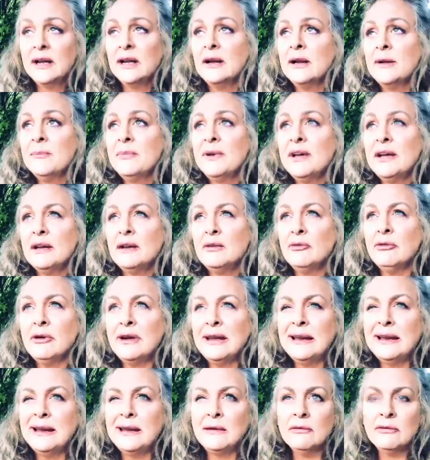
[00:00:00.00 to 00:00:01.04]
But
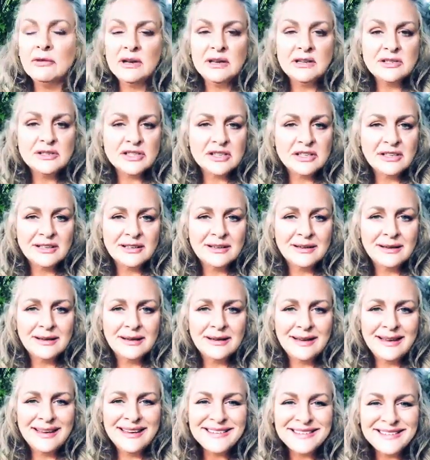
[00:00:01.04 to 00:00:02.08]
really, religion
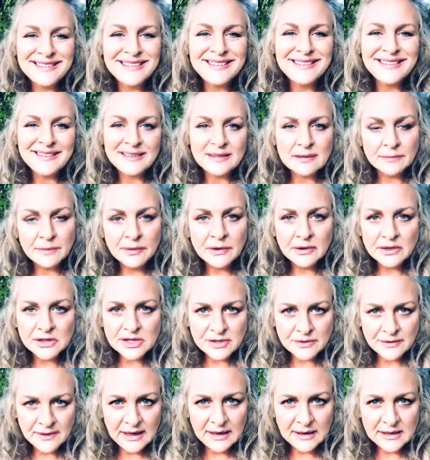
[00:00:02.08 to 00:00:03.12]
isn't
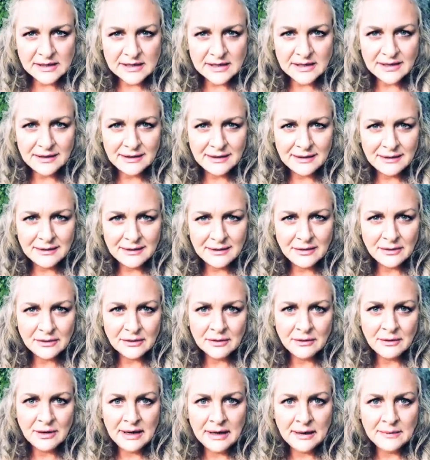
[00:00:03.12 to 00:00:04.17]
spirituality, not the
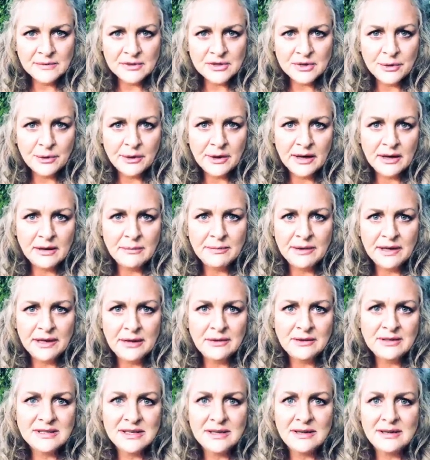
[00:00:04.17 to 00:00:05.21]
way I'm talking
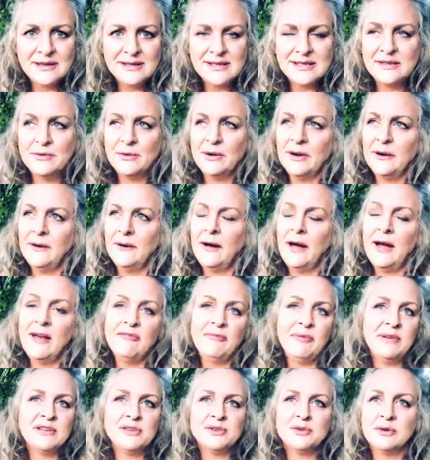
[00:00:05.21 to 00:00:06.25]
about it. Where I've
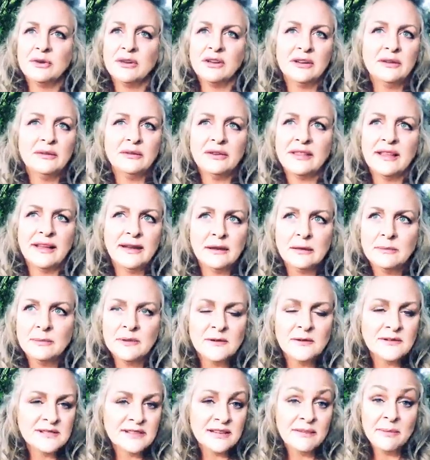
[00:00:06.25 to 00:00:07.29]
been talking with
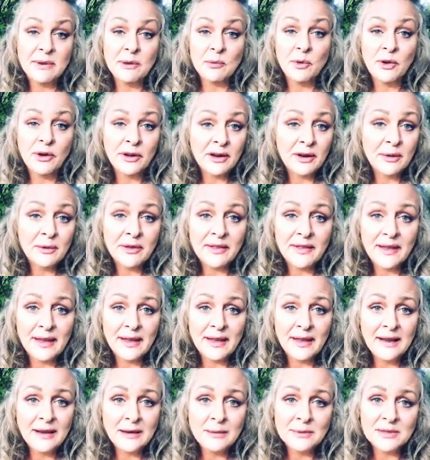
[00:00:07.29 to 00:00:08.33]
animals, I've been working with
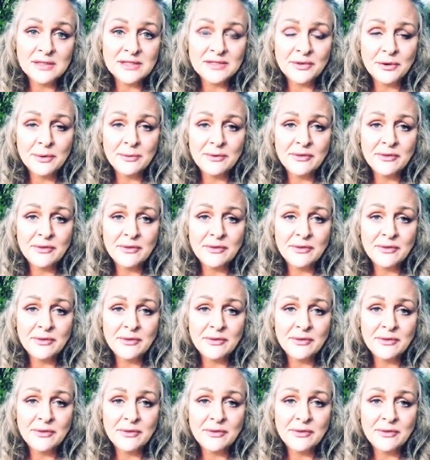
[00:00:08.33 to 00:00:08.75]
animals from